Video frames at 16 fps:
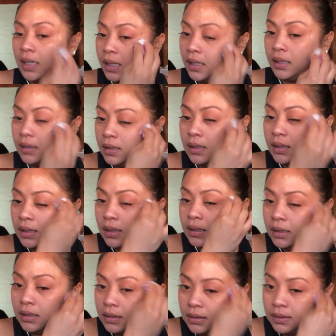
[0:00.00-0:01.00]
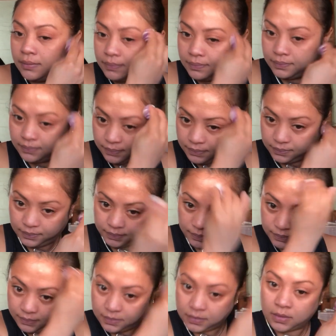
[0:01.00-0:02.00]
And then,
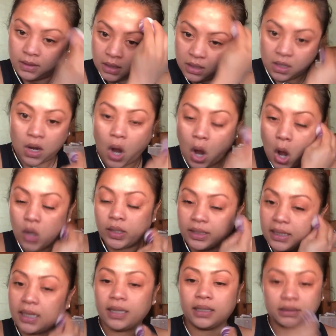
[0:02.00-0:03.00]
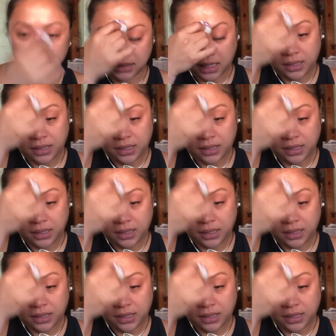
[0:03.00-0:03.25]
okay guys,